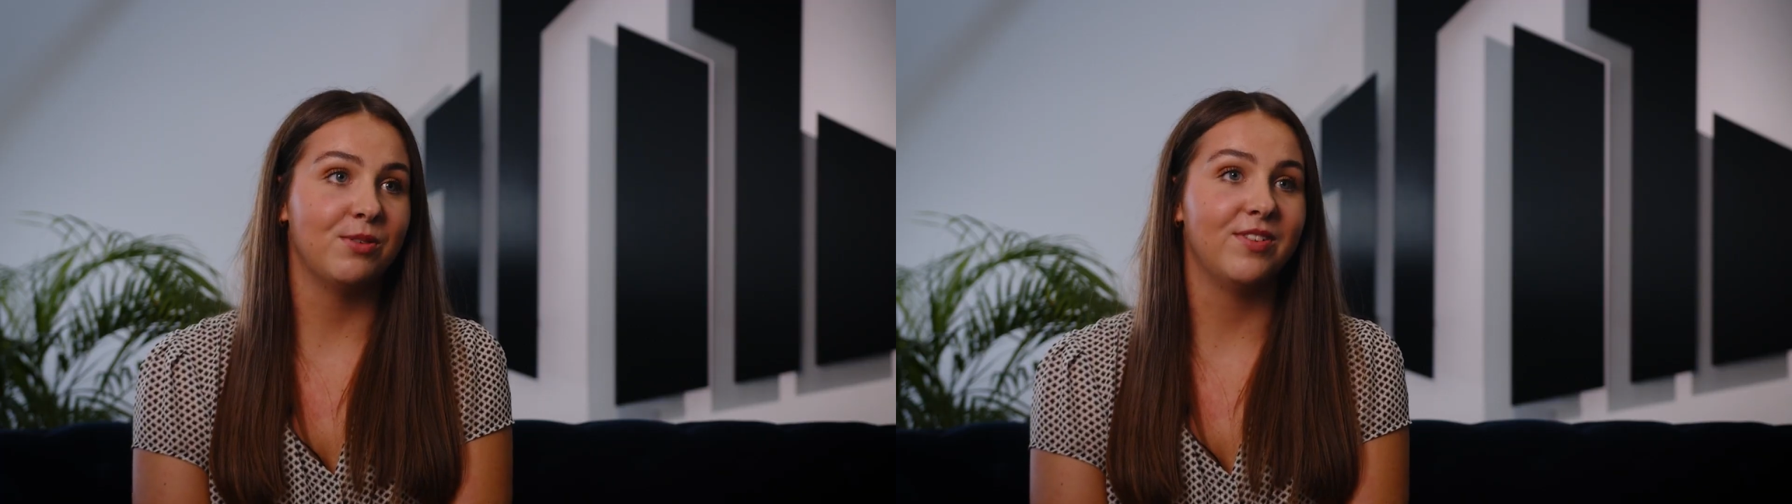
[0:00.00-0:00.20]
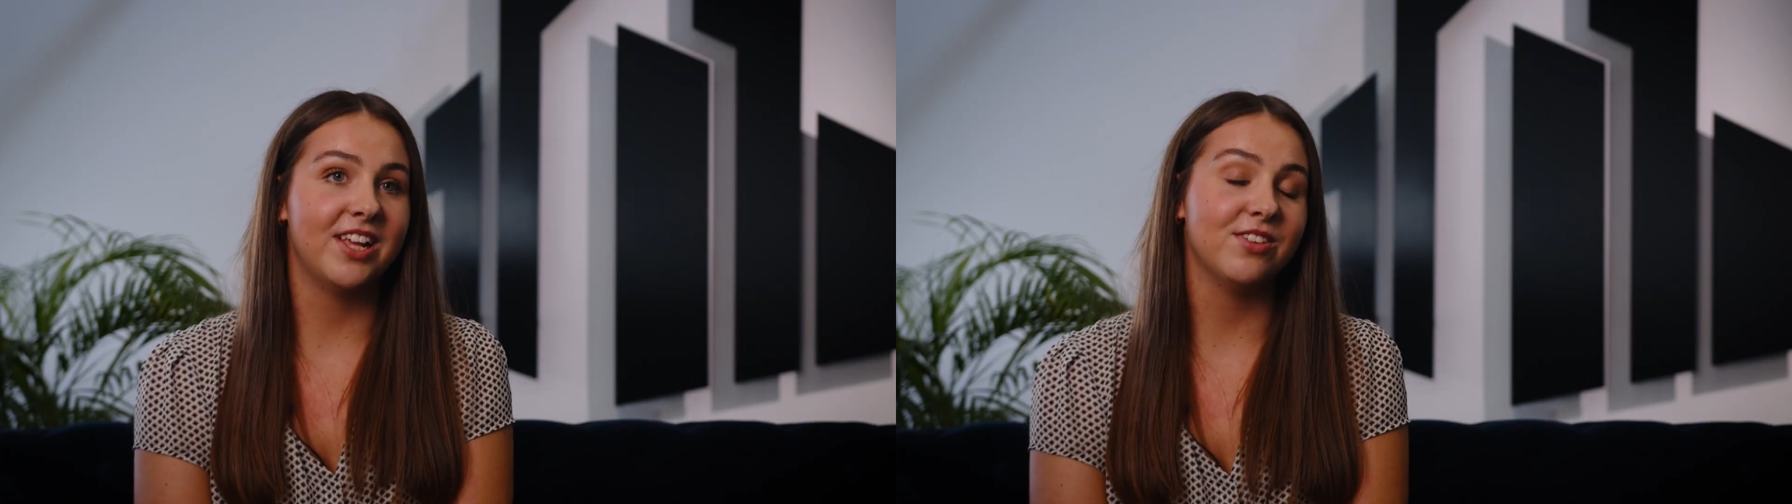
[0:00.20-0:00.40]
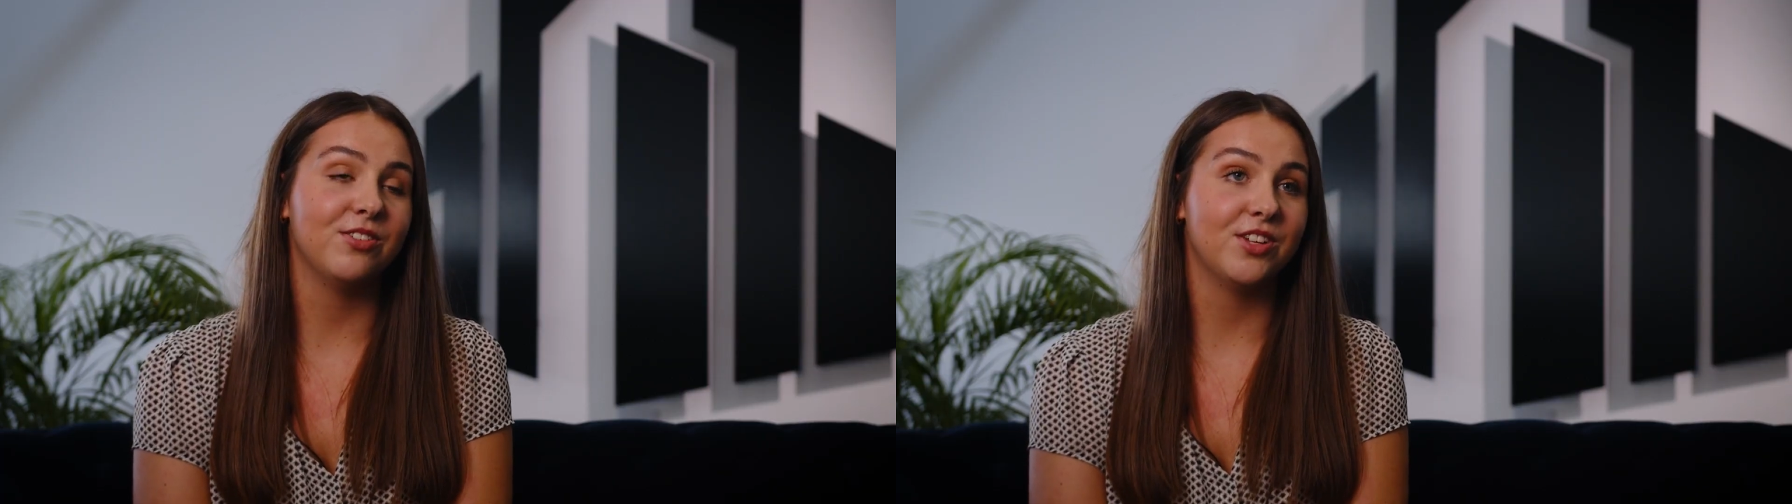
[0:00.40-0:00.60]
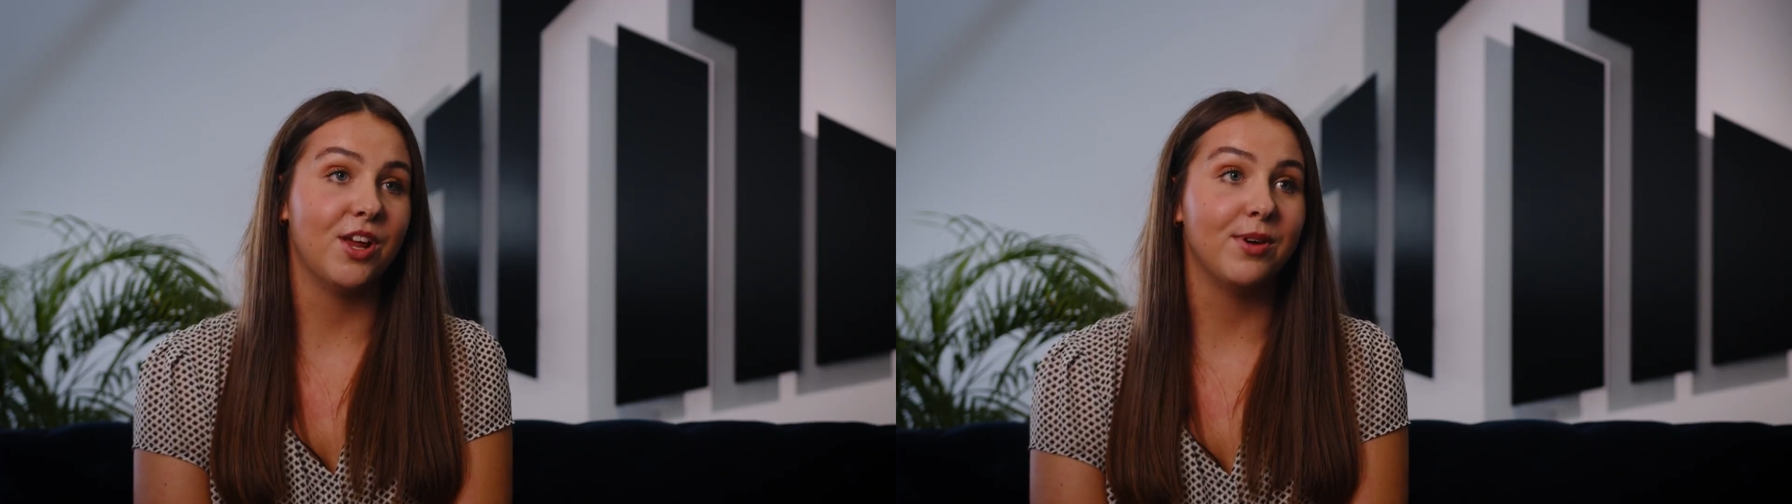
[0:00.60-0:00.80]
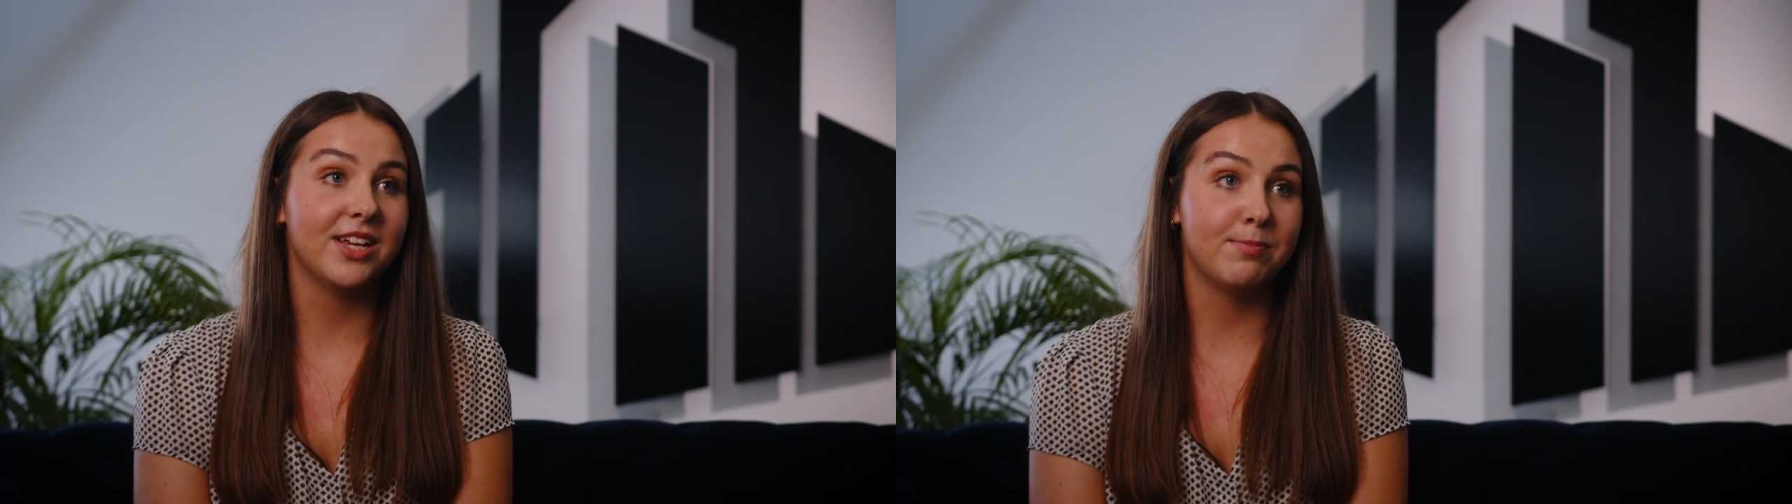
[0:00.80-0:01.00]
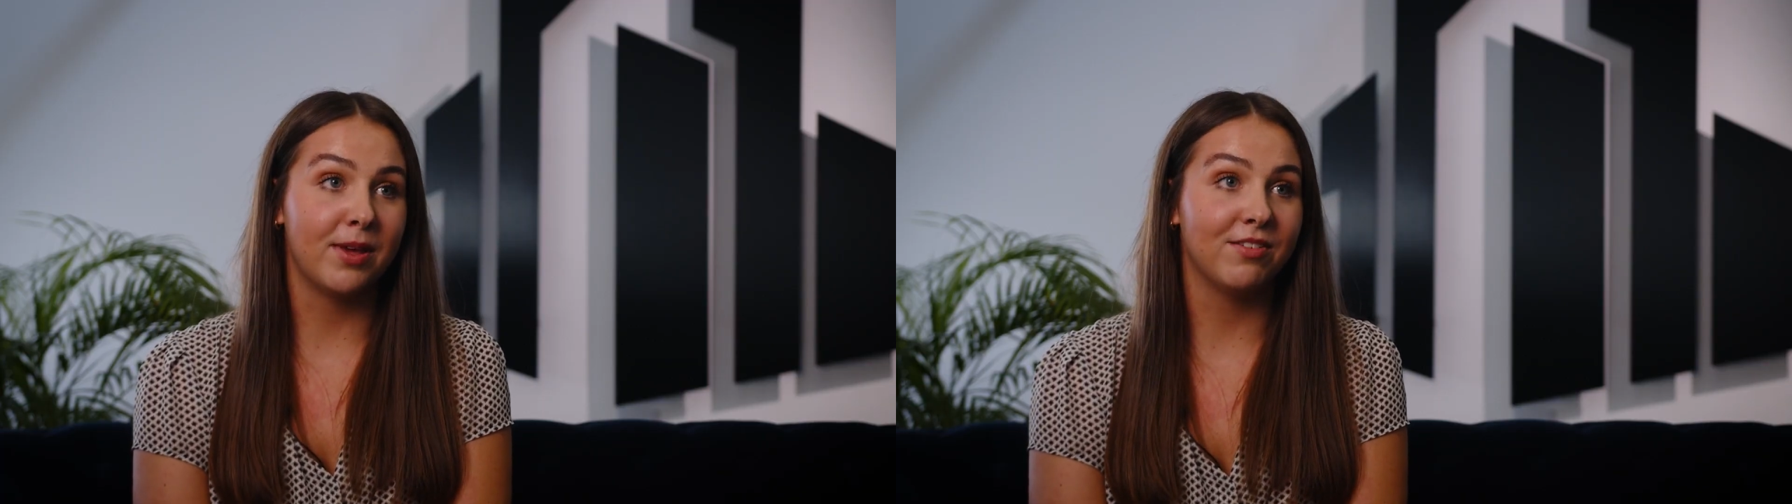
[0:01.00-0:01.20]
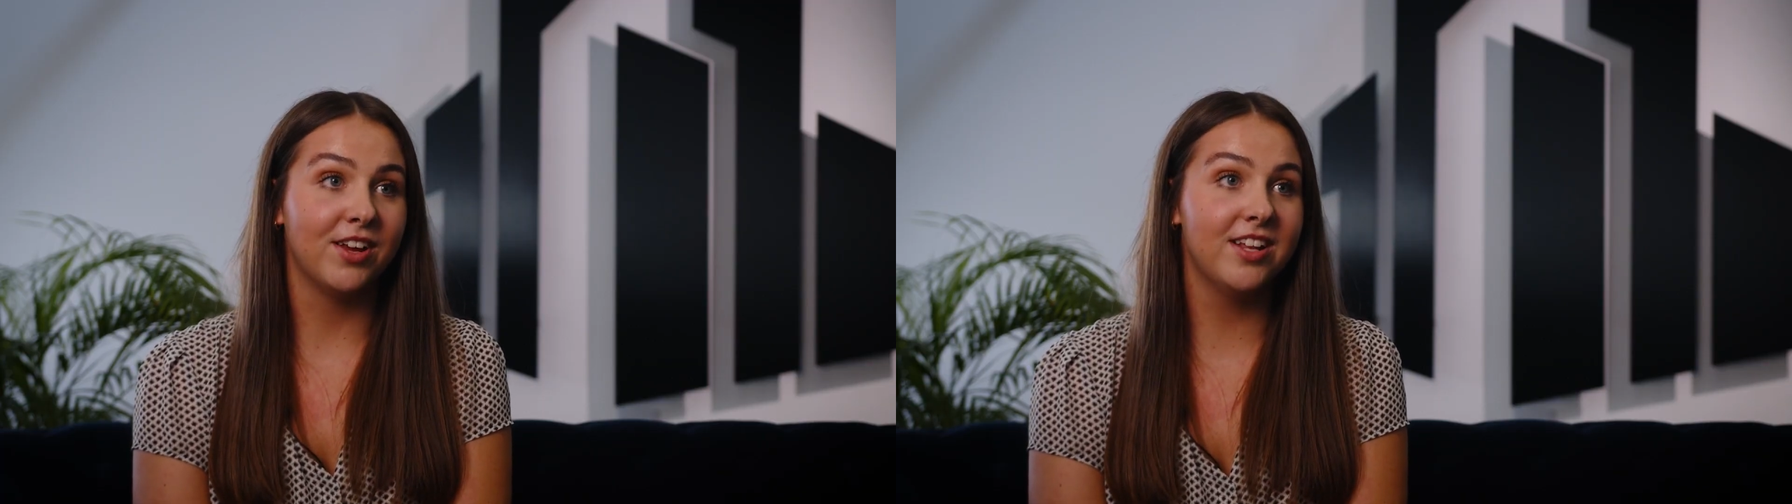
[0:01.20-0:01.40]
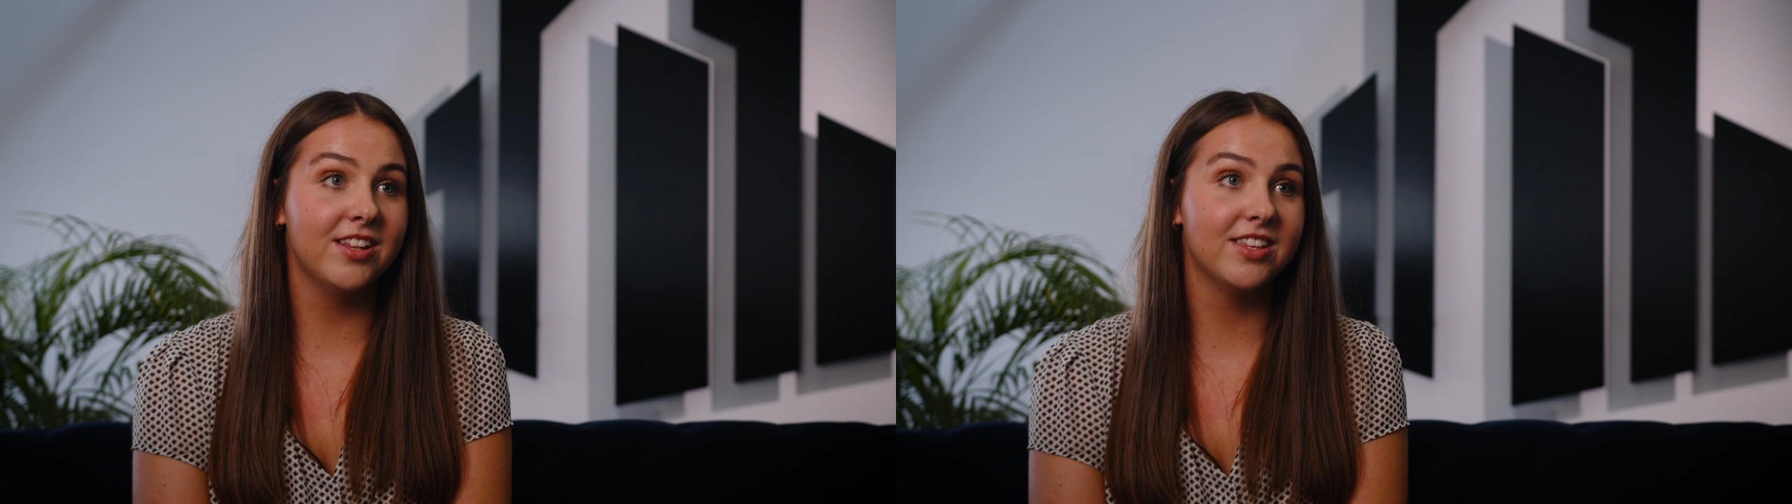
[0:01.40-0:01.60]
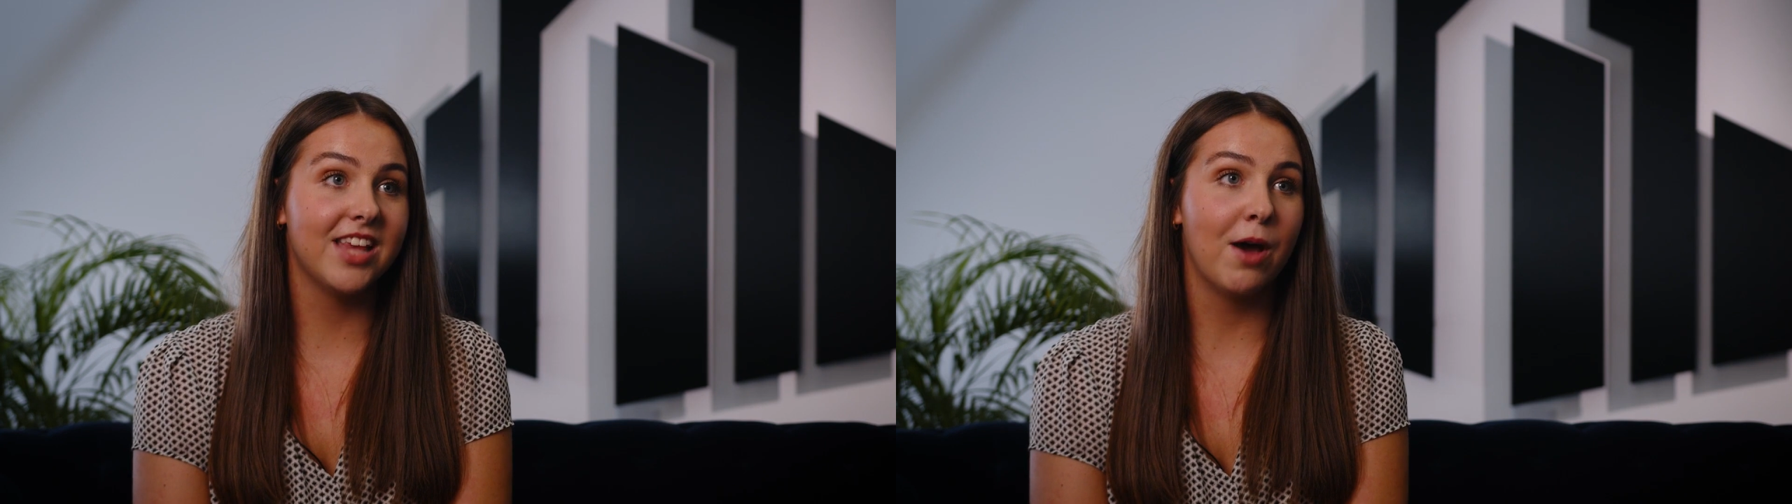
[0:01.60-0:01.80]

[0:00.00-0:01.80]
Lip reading: with little to no experience.